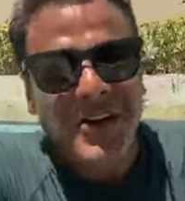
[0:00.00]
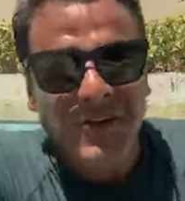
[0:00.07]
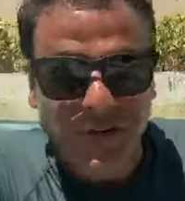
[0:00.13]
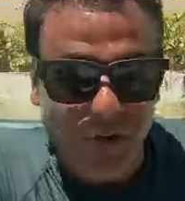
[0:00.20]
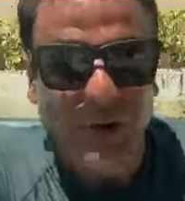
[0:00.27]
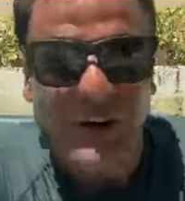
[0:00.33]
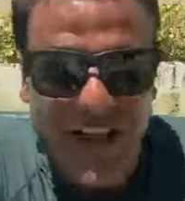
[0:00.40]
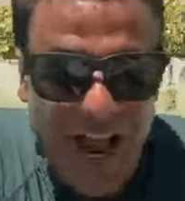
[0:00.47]

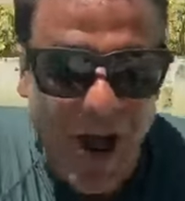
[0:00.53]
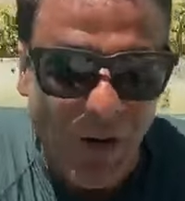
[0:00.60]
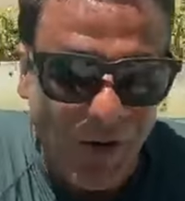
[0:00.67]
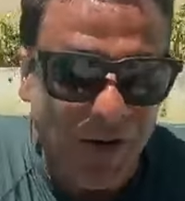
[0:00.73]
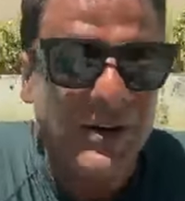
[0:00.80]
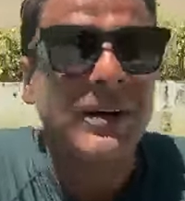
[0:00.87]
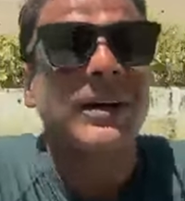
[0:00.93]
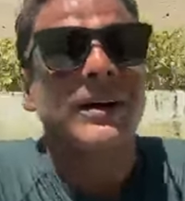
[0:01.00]
for an
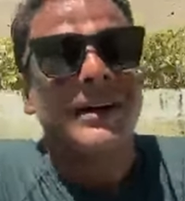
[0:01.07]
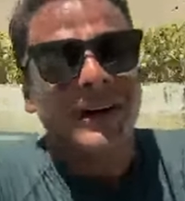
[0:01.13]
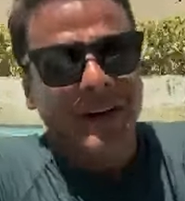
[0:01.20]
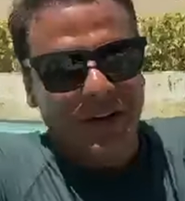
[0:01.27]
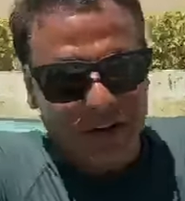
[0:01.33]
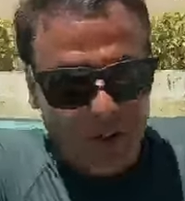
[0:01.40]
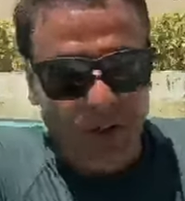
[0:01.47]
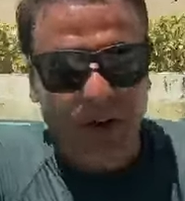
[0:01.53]
hour
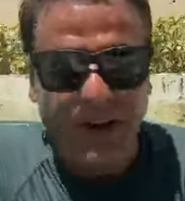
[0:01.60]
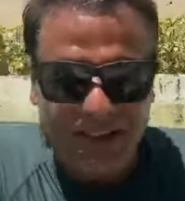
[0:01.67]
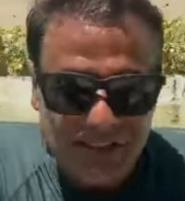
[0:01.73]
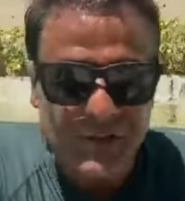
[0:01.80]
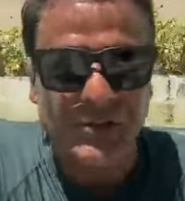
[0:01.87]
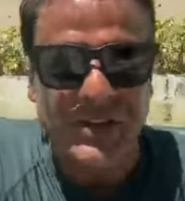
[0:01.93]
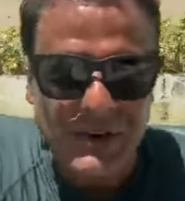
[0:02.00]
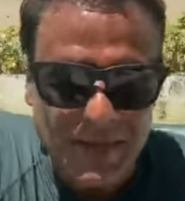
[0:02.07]
doing
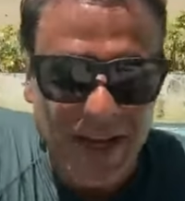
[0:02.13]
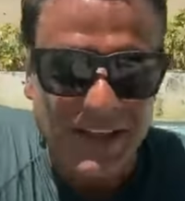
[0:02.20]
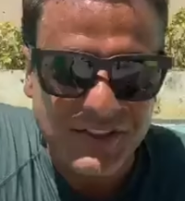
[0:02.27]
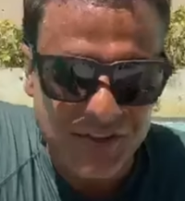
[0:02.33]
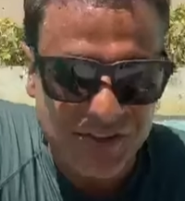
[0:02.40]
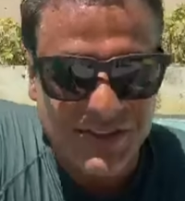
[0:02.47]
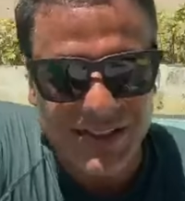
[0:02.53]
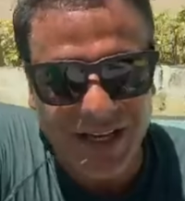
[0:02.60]
extreme
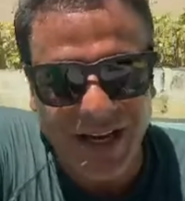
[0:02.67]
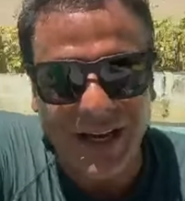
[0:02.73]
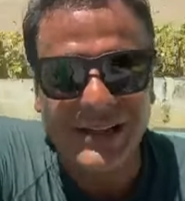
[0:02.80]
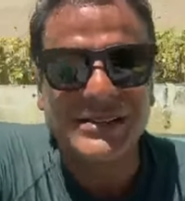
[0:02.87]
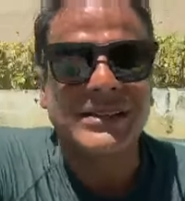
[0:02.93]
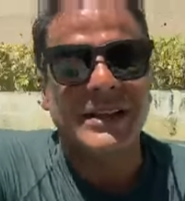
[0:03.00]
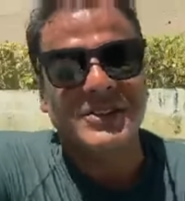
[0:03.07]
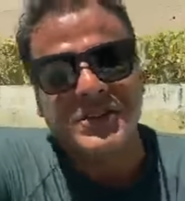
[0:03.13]

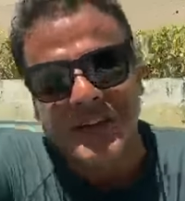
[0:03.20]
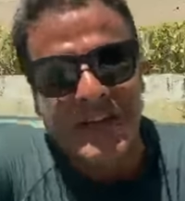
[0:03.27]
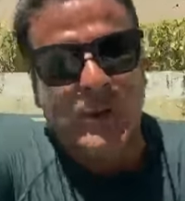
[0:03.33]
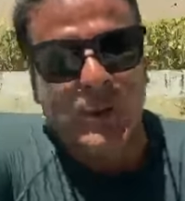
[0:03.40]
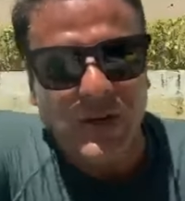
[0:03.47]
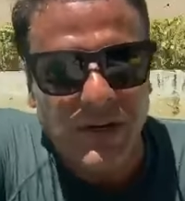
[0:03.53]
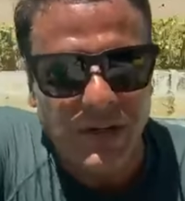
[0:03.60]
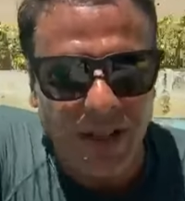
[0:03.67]
exercise and you
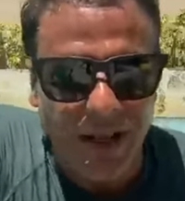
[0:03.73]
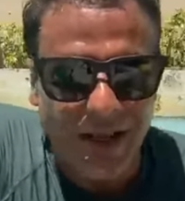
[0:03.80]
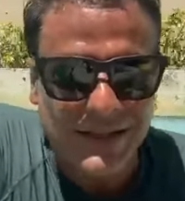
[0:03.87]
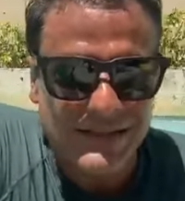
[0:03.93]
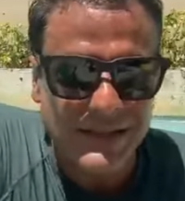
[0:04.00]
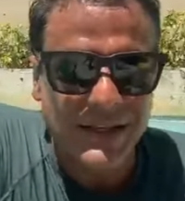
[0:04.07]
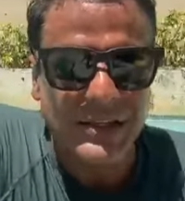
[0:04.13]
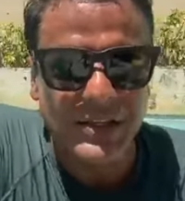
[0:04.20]
didn't
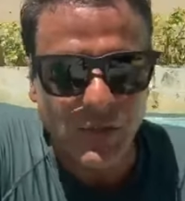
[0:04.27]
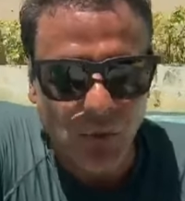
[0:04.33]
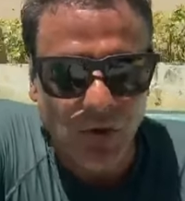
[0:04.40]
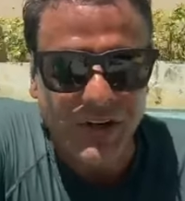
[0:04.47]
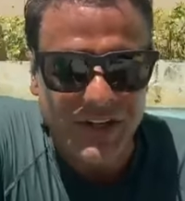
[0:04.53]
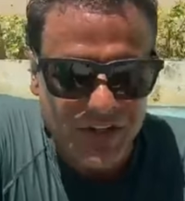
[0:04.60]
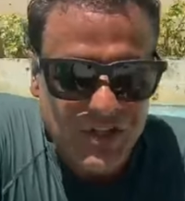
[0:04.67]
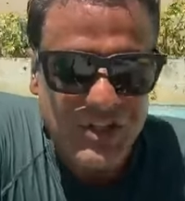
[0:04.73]
realize that you
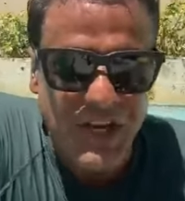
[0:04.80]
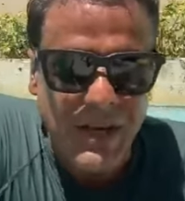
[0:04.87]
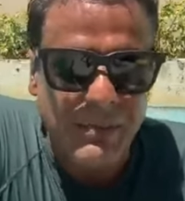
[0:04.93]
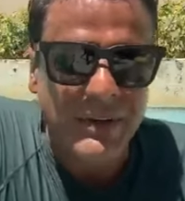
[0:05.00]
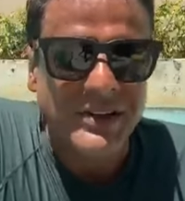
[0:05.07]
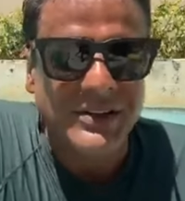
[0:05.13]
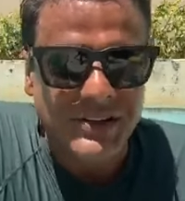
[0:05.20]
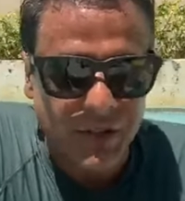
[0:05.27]
weren't in
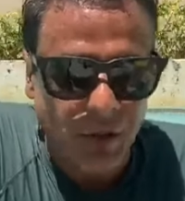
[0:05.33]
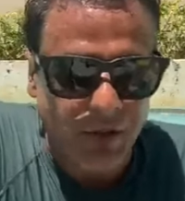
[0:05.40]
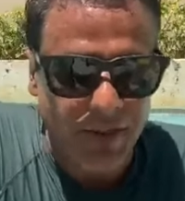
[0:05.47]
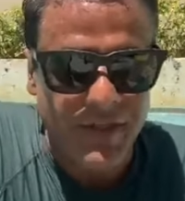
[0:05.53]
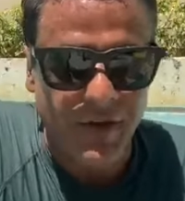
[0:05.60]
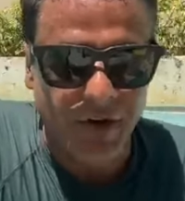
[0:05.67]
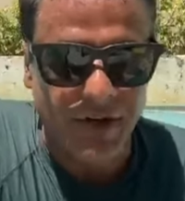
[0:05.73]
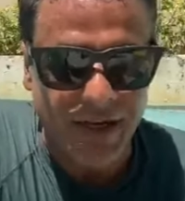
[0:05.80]
shape until
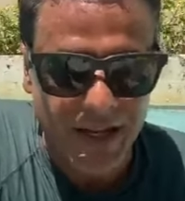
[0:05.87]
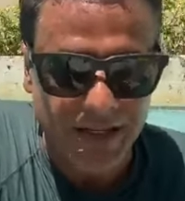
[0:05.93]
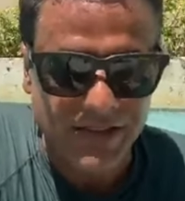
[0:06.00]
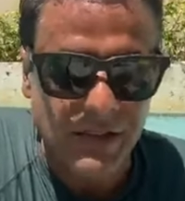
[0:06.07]
the third day.